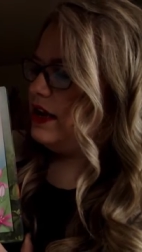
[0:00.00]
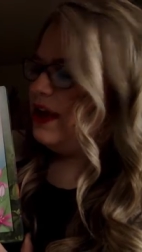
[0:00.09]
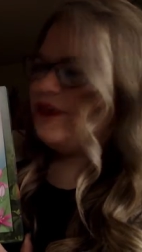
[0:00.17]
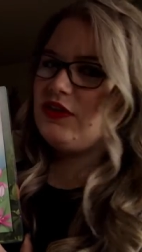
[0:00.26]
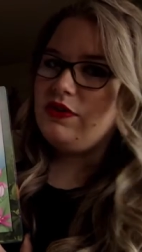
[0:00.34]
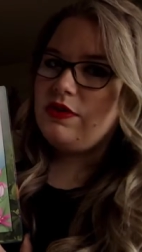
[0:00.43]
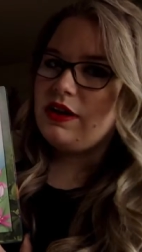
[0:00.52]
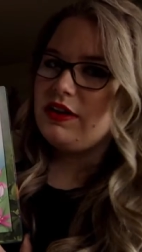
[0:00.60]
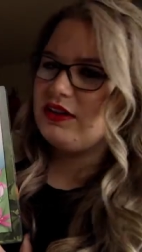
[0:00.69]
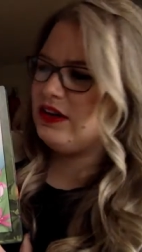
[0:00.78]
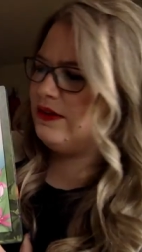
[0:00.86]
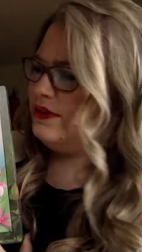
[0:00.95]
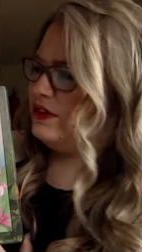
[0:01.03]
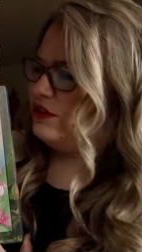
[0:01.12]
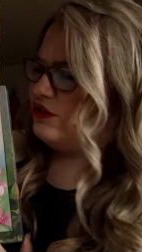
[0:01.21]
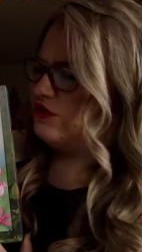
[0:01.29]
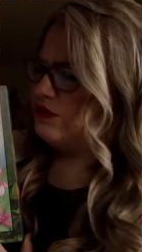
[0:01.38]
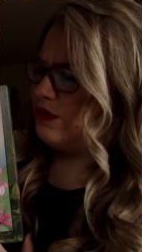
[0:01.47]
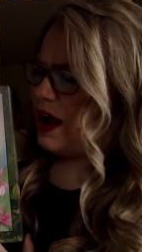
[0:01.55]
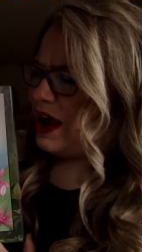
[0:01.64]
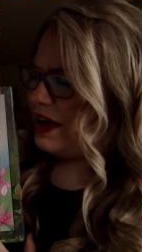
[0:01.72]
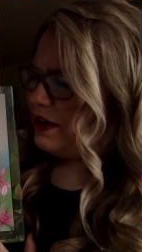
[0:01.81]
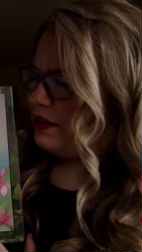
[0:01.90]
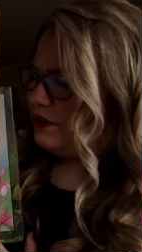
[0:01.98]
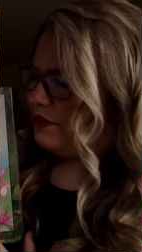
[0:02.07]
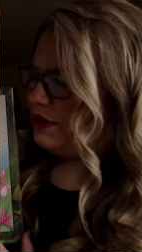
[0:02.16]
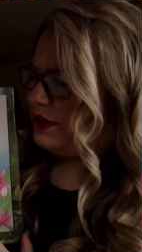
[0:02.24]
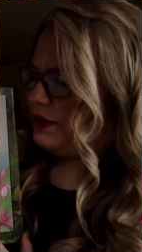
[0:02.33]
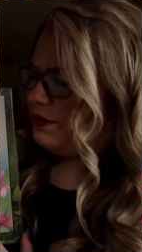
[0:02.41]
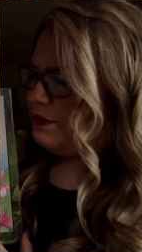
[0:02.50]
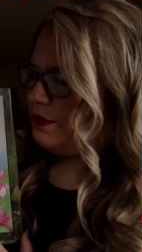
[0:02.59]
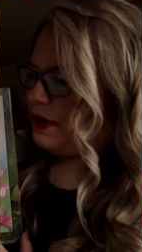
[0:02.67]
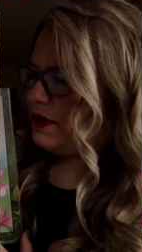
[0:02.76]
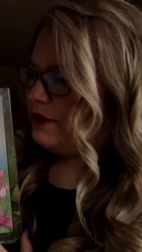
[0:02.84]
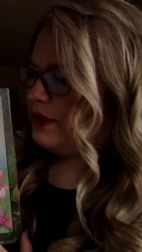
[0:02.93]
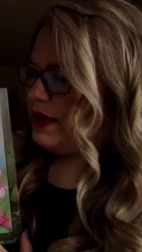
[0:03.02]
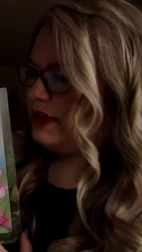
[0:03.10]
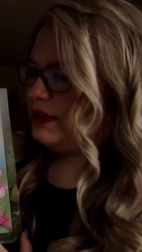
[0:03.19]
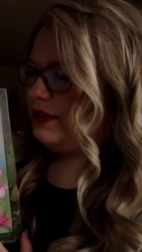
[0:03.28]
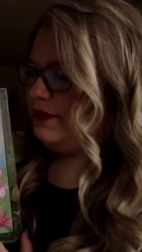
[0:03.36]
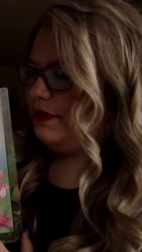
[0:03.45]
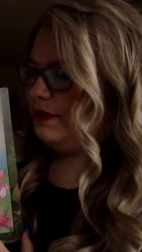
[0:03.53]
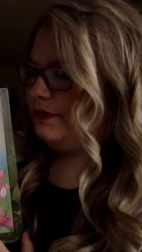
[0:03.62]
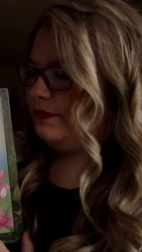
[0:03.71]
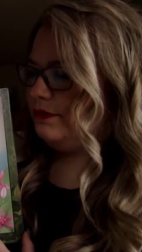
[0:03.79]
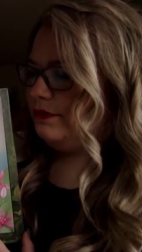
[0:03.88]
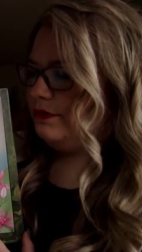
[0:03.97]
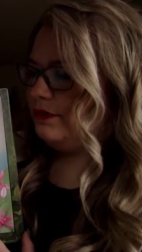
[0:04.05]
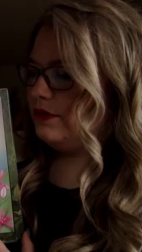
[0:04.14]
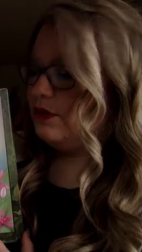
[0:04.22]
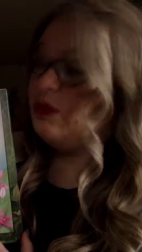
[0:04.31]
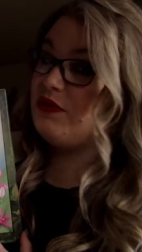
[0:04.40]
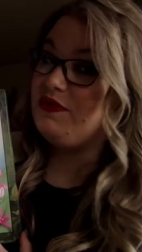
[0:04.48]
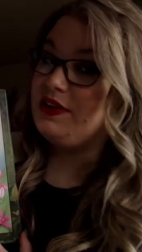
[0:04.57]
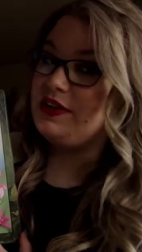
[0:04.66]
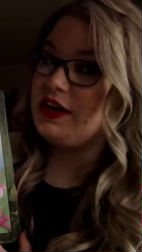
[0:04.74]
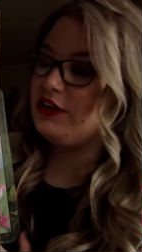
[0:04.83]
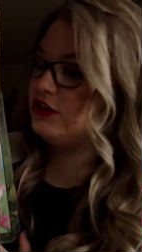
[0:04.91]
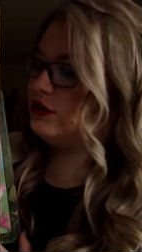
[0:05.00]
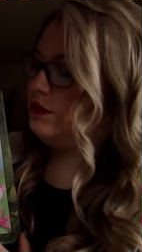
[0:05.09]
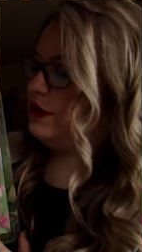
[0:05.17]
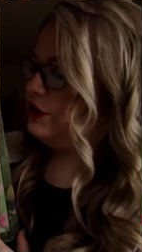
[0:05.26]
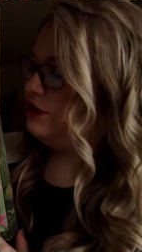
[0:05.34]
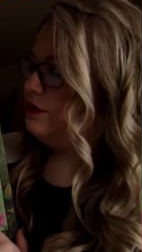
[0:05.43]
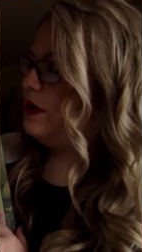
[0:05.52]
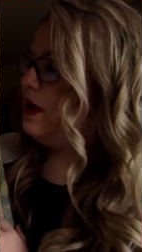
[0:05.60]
Have you ever tried green or brown? Asked Leafin. Woodfin dodged the question